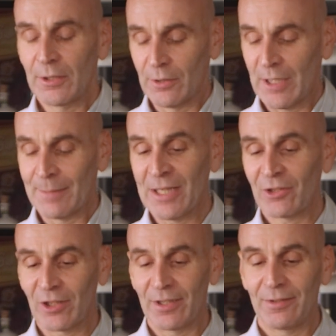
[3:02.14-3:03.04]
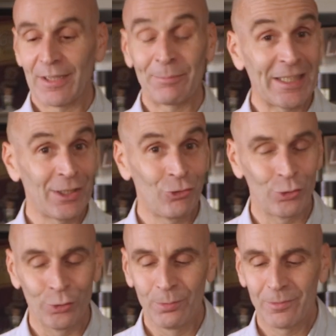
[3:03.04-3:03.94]
I'm making
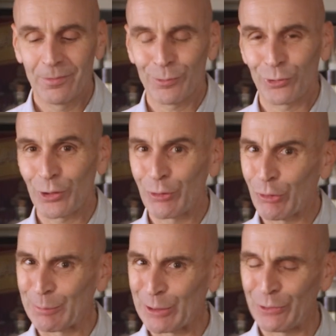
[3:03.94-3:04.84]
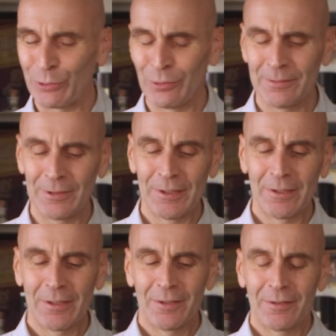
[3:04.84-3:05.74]
2, as I normally do.
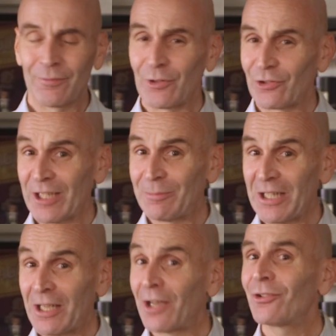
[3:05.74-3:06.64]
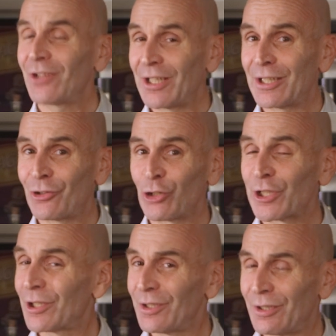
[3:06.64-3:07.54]
If there's anybody in the house, they get to
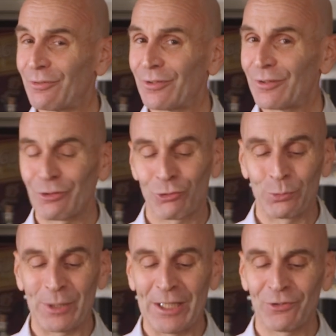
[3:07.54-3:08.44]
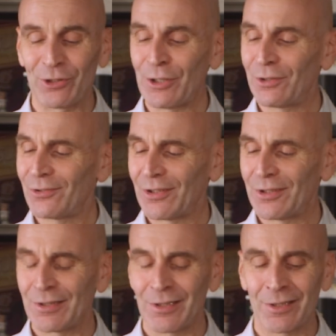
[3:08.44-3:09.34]
drink it. If there's nobody else in the house,
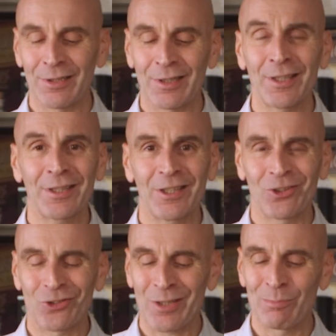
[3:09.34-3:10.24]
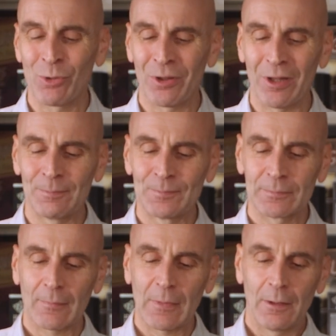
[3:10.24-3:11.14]
then I get to drink both of them.
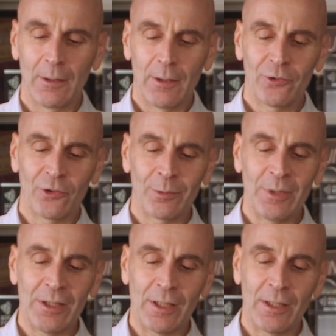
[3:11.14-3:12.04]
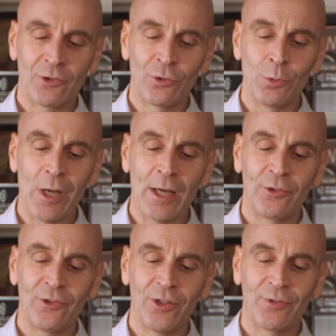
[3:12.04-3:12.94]
So it's going to be 2
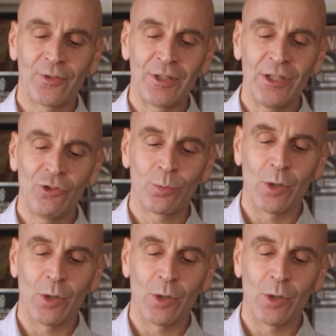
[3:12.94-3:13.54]
ounces for each